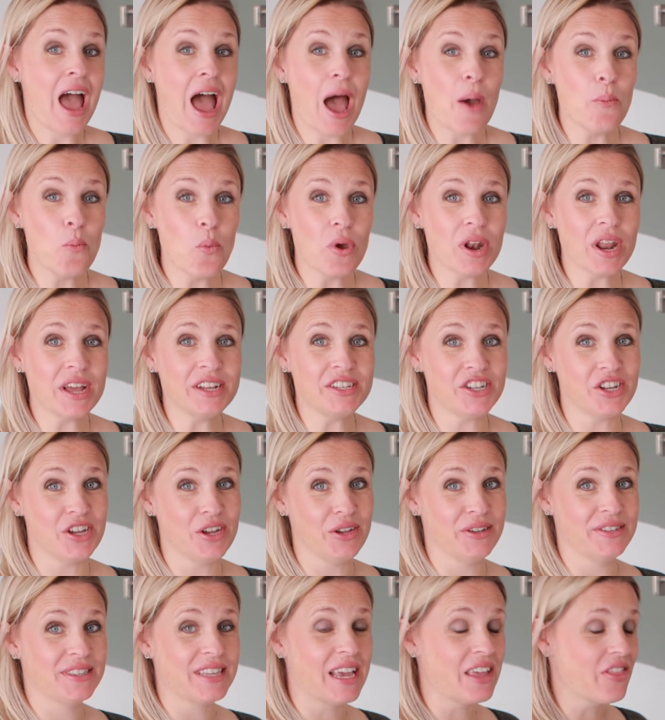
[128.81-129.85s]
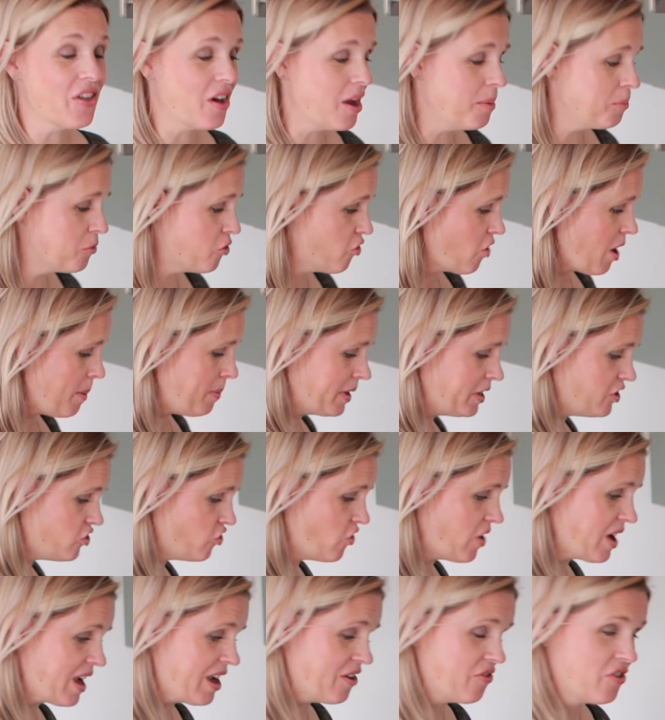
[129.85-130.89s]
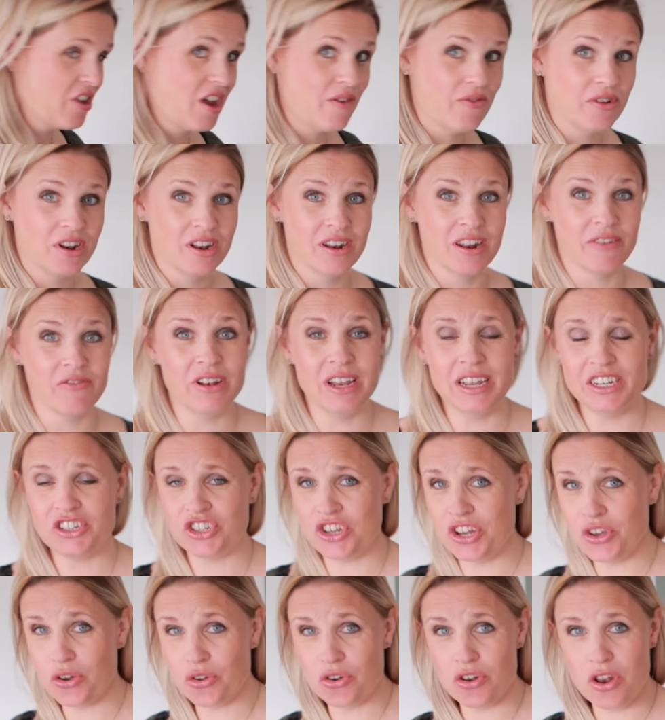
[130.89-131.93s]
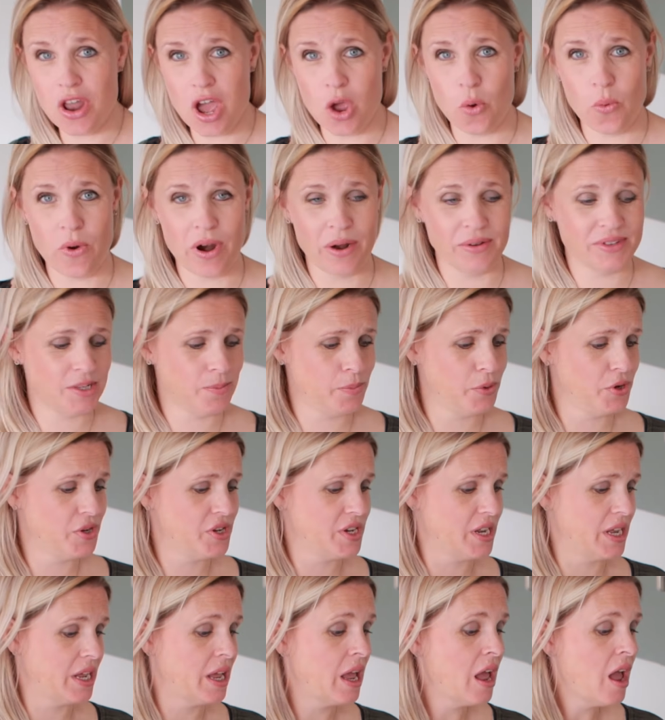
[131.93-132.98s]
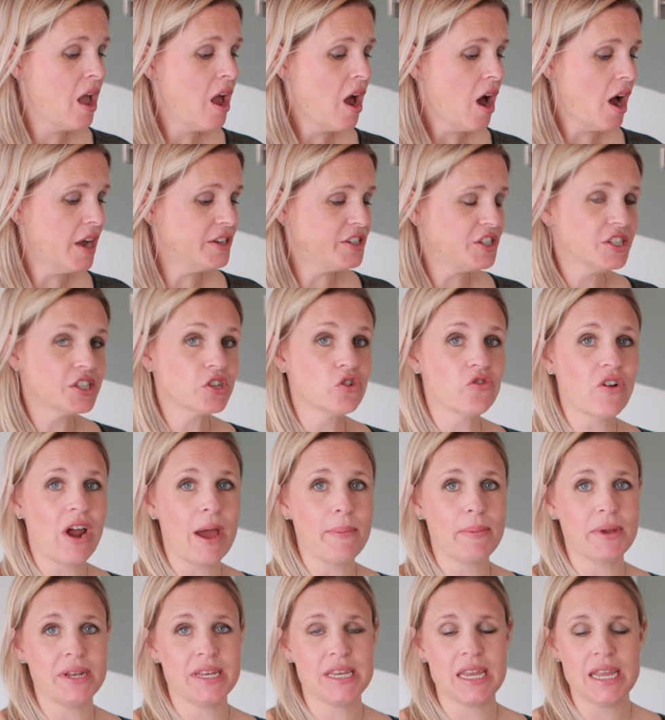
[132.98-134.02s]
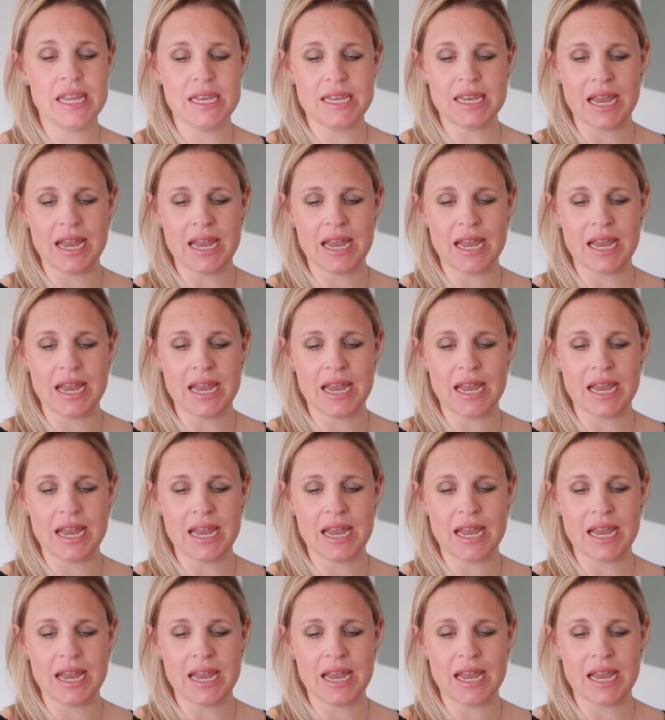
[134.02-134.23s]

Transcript: And when I do, say that I'm grabbing a tray out of the oven and I've literally got nowhere else to put it, I just grab a tea